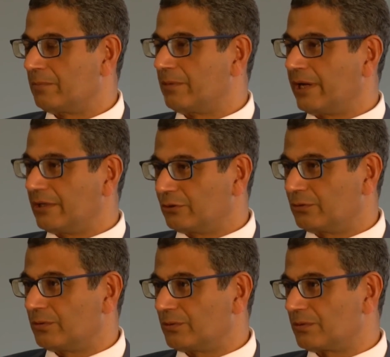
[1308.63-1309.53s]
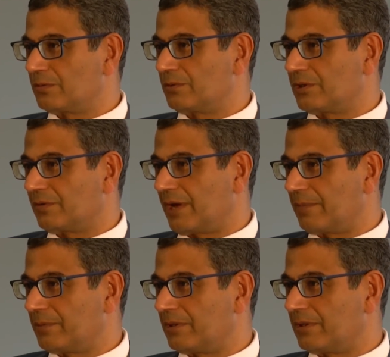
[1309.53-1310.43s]
breakthroughs which have
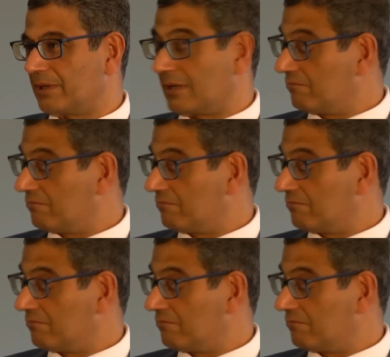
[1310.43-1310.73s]
happened,